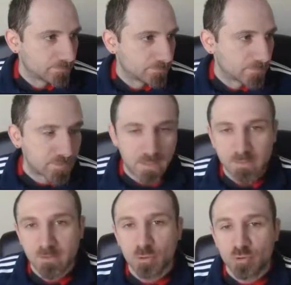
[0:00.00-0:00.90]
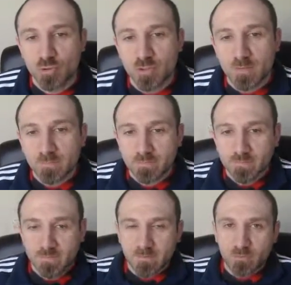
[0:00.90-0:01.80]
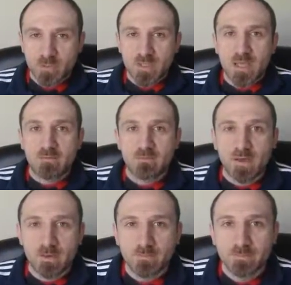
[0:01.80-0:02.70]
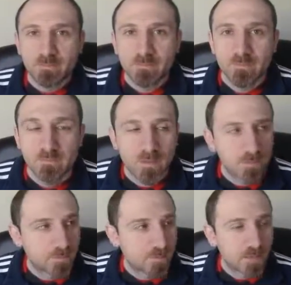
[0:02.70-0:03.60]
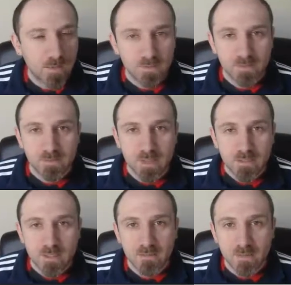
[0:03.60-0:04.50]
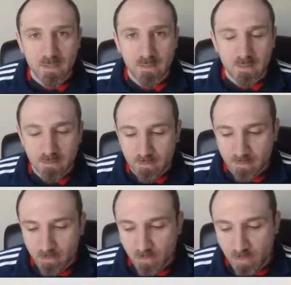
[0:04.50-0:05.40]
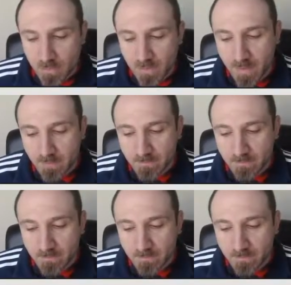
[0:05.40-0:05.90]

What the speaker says: See, I did neutral jump, which gave him the time to dash under and then do an uppercut.